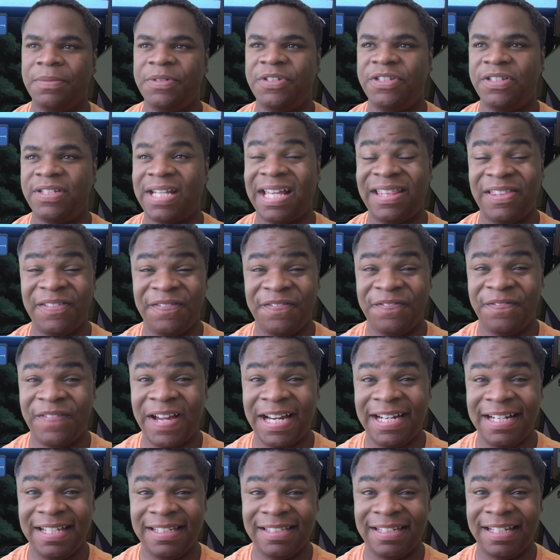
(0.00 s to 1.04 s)
You just have to
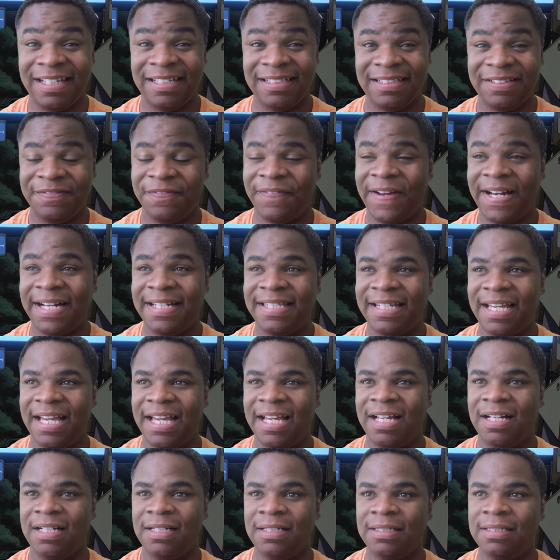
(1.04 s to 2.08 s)
fight it to
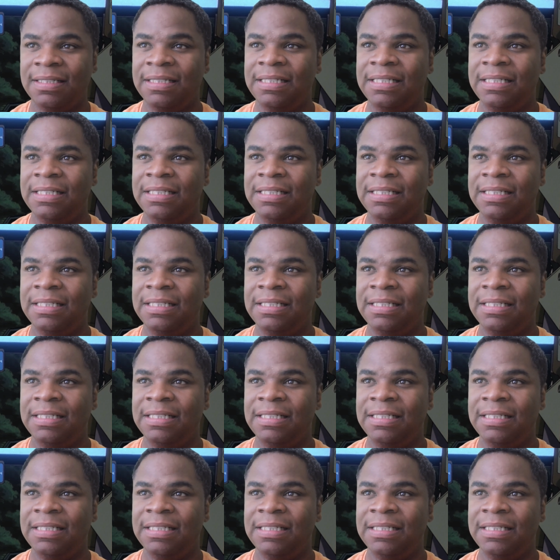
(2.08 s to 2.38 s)
hell.